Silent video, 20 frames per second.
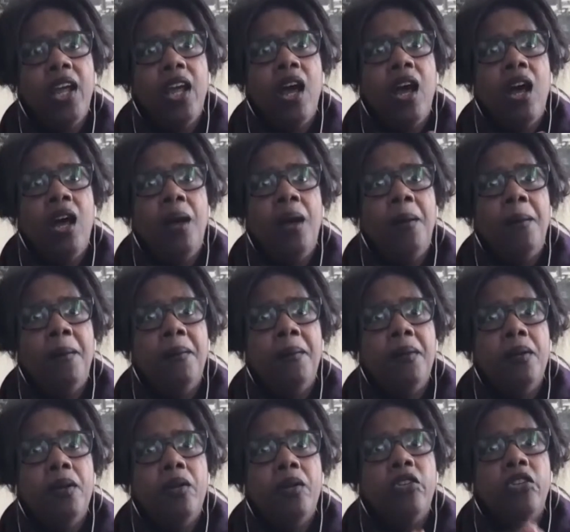
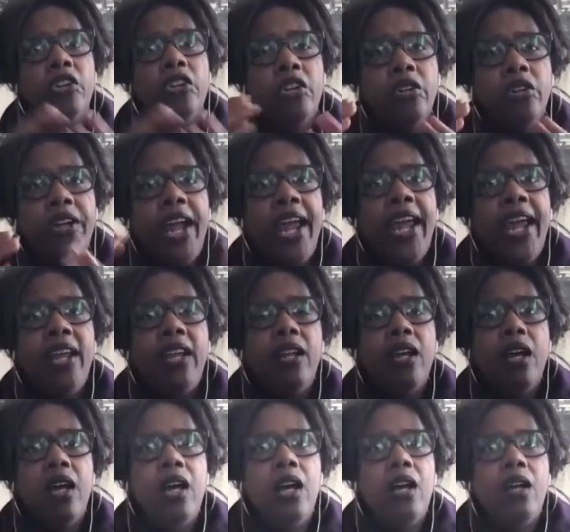to create
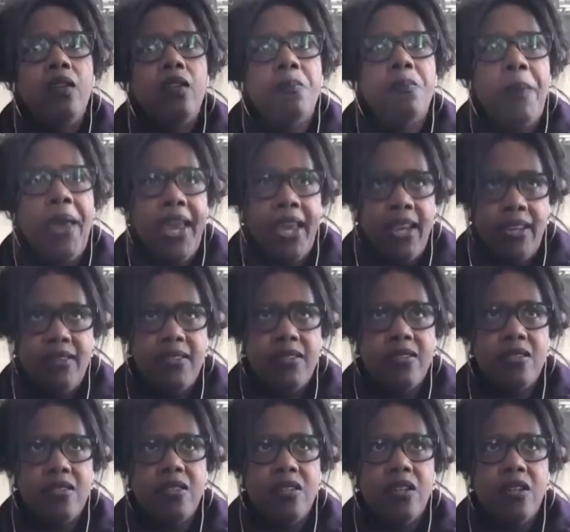
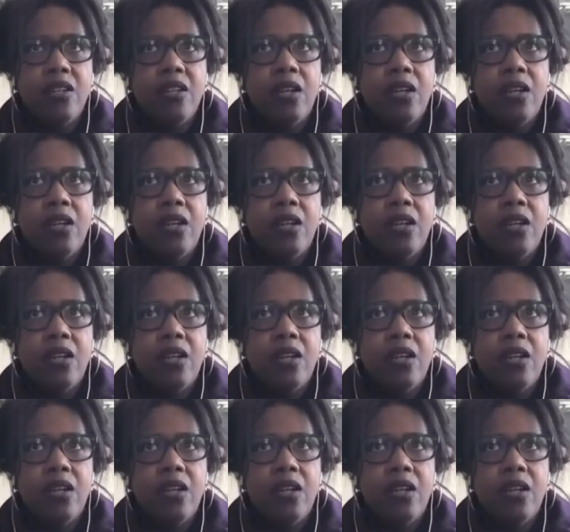space